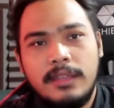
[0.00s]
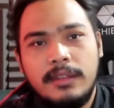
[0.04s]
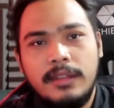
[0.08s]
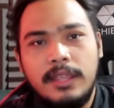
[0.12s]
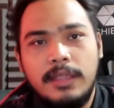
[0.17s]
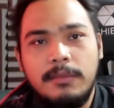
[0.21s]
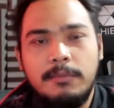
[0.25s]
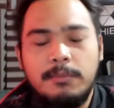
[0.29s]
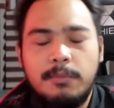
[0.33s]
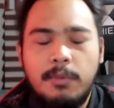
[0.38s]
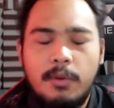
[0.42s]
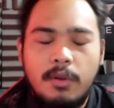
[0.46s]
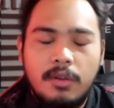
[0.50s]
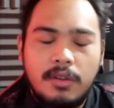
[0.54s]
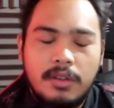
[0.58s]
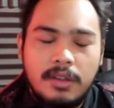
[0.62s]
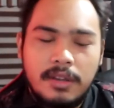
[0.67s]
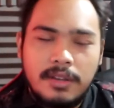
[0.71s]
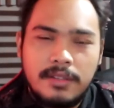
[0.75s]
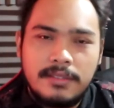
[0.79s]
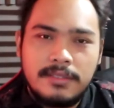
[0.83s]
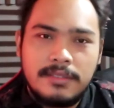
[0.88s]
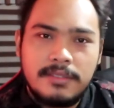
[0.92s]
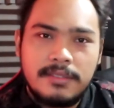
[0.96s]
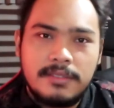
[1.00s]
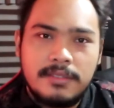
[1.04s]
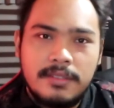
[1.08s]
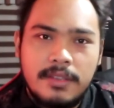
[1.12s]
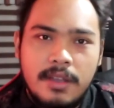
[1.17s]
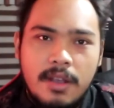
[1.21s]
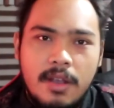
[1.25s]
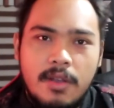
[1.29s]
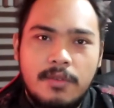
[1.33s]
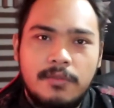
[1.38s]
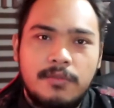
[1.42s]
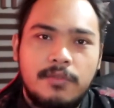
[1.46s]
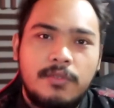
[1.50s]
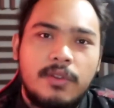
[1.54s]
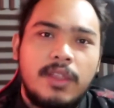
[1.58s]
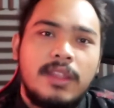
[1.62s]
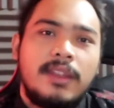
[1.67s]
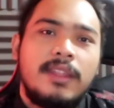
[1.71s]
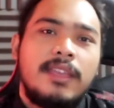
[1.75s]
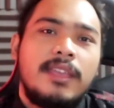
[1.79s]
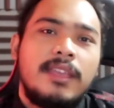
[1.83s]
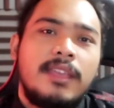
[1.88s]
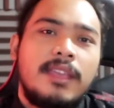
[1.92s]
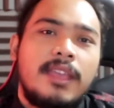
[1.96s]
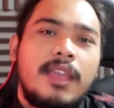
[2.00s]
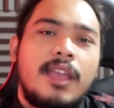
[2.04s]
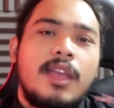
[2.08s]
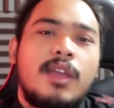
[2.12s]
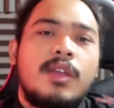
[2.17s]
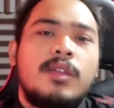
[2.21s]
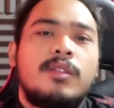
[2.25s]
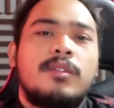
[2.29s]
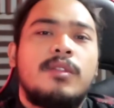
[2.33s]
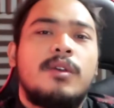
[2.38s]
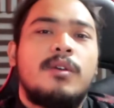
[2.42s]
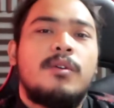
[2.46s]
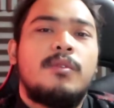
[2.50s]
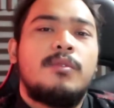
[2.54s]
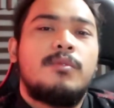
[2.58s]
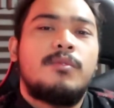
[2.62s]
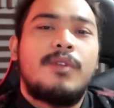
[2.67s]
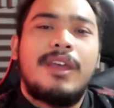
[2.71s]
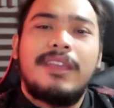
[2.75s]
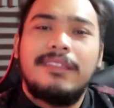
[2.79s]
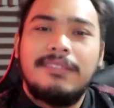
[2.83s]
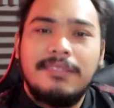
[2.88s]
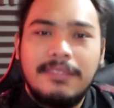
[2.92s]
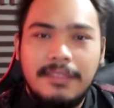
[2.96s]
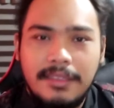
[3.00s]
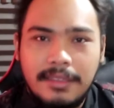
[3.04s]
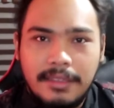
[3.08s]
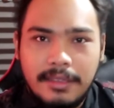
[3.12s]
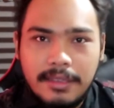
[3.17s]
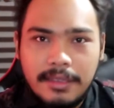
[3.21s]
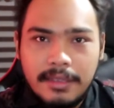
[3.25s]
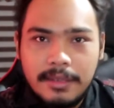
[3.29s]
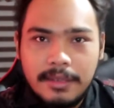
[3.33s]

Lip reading: the importance of reading and writing.